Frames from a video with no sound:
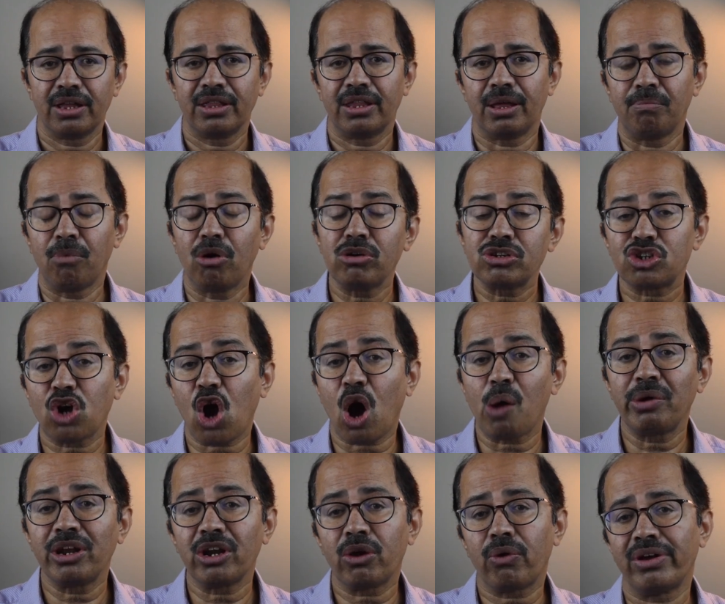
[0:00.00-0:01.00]
the most
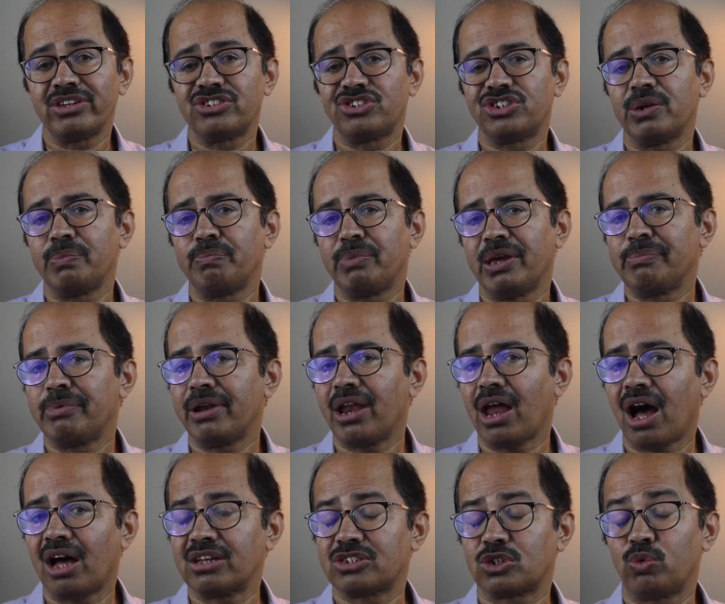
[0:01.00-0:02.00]
common question people
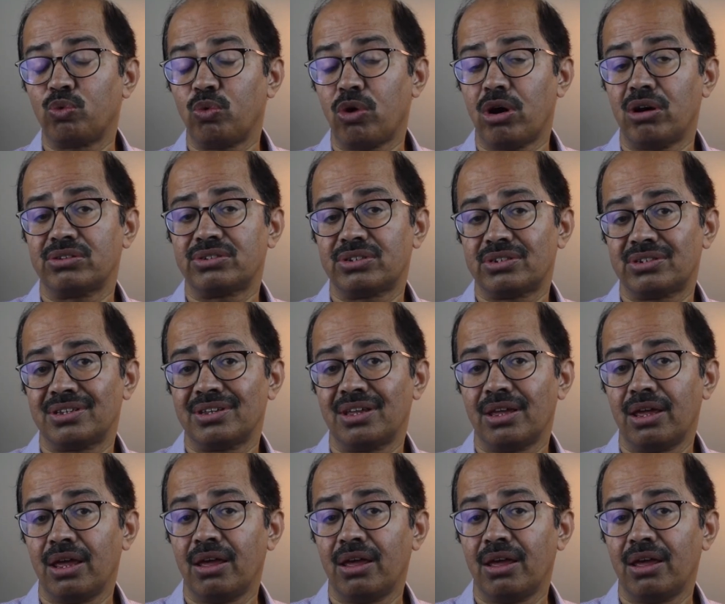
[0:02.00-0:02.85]
asked was,